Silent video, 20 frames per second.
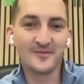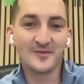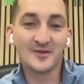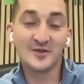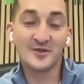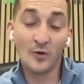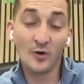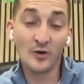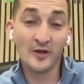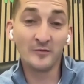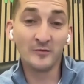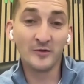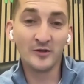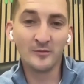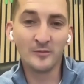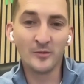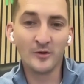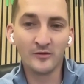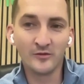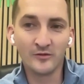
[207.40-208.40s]
small and
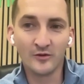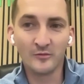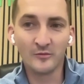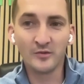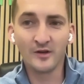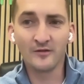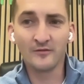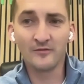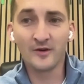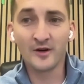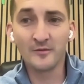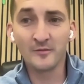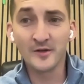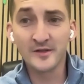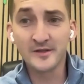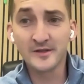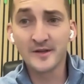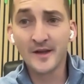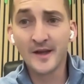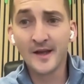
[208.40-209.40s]
medium European
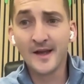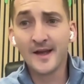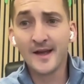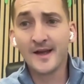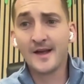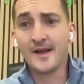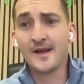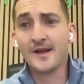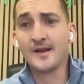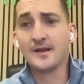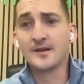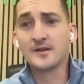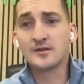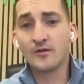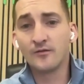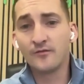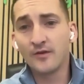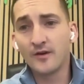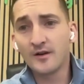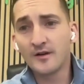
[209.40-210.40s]
farmers.
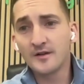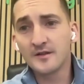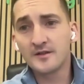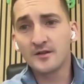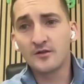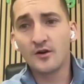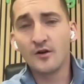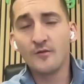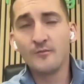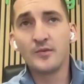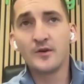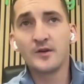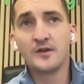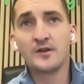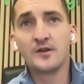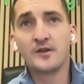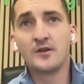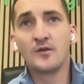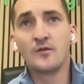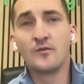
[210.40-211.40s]
So far as a
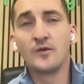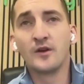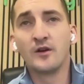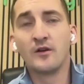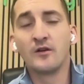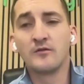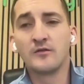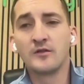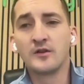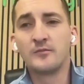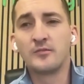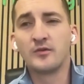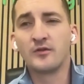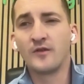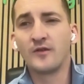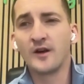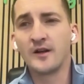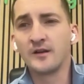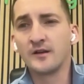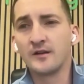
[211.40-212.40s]
company, we already
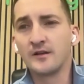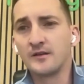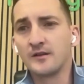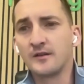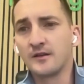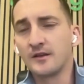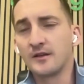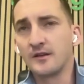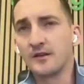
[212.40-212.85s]
provided